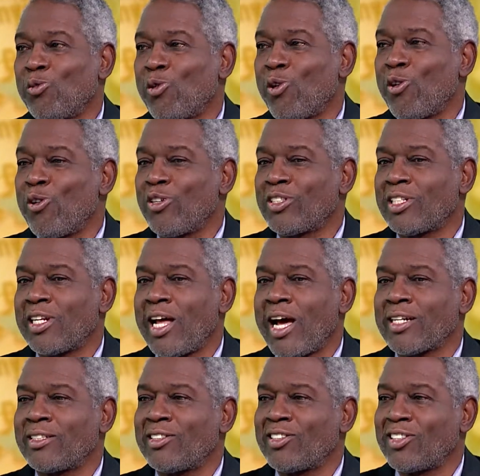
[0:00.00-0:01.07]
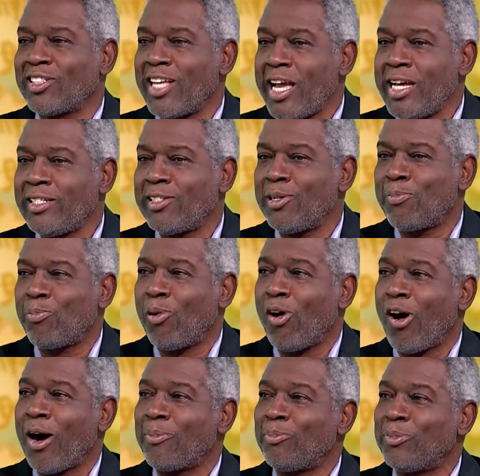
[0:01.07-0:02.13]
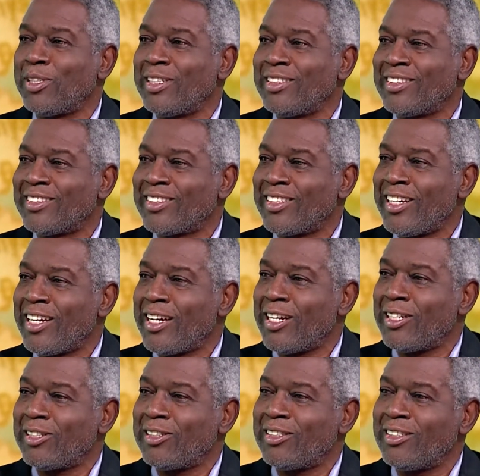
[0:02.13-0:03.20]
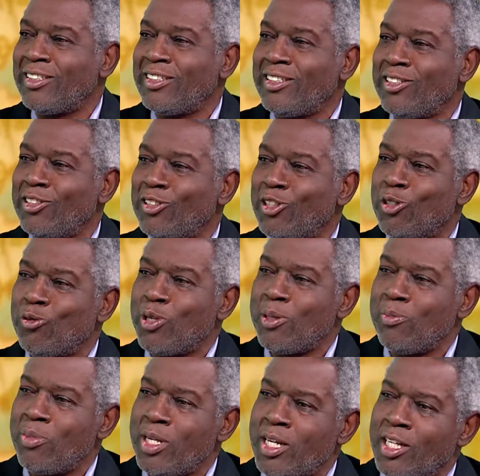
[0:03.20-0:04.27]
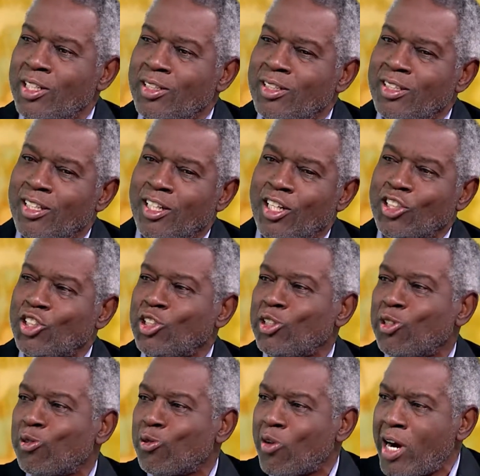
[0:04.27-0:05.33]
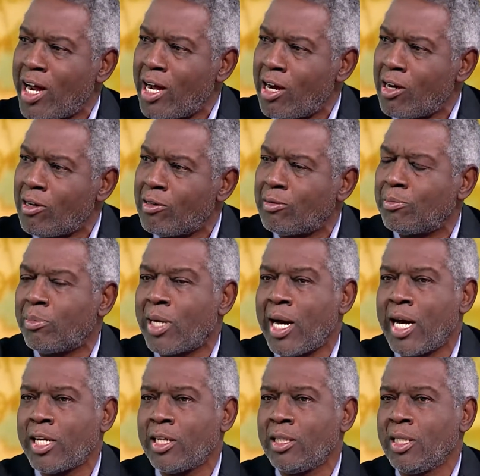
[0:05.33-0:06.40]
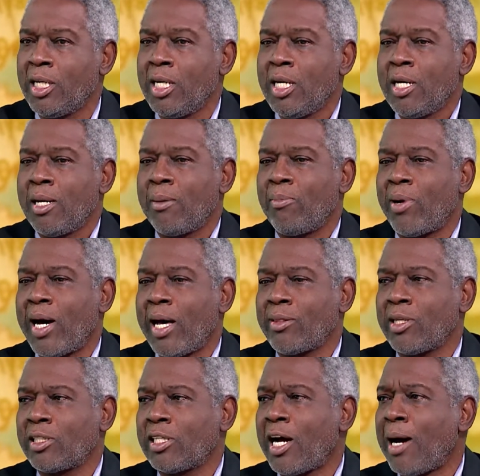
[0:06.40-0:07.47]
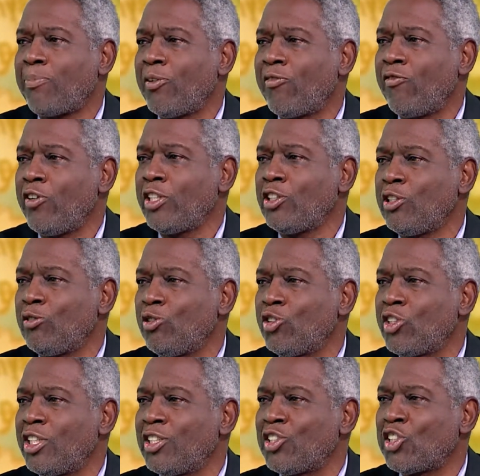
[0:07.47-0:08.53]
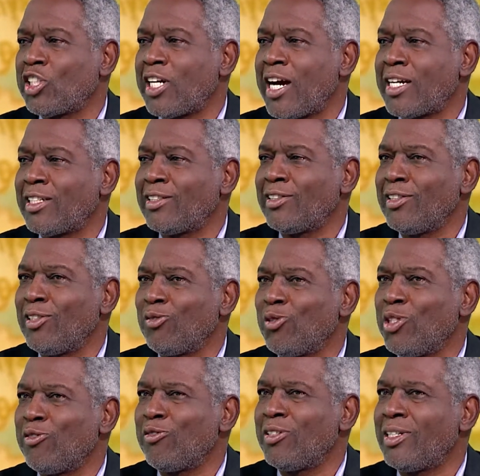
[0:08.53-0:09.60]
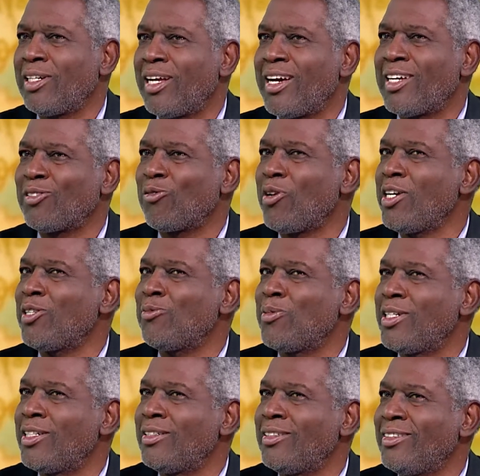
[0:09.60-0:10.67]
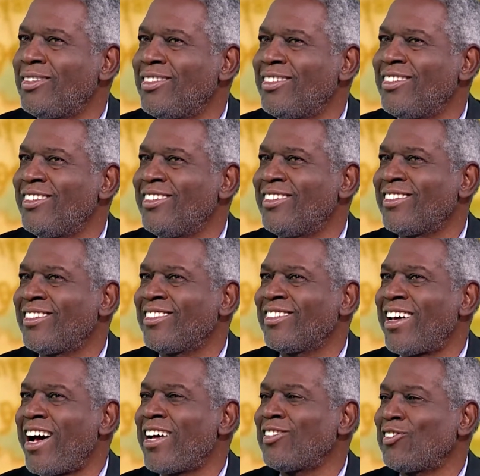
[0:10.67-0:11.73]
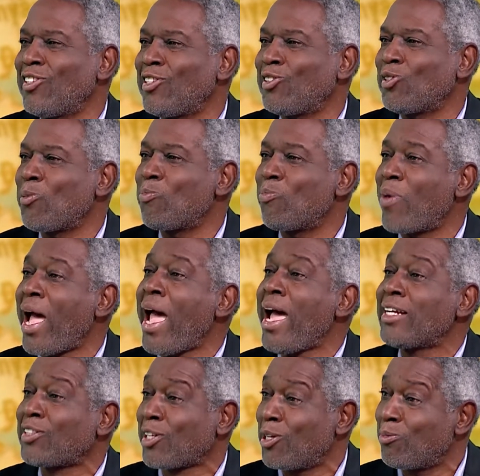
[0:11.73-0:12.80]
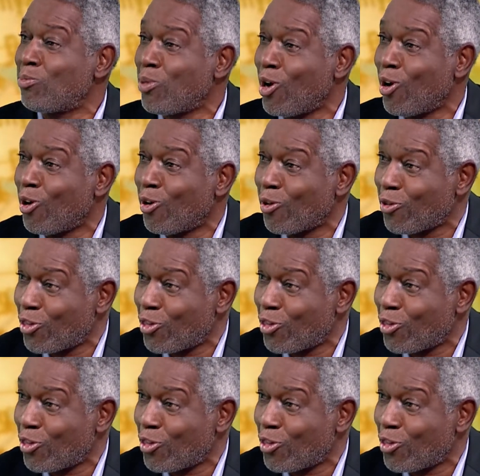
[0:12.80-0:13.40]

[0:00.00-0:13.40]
words like the State Department and, you know, we being ushered around by the top officials in China, then we realized, wait a minute, this is not just a basketball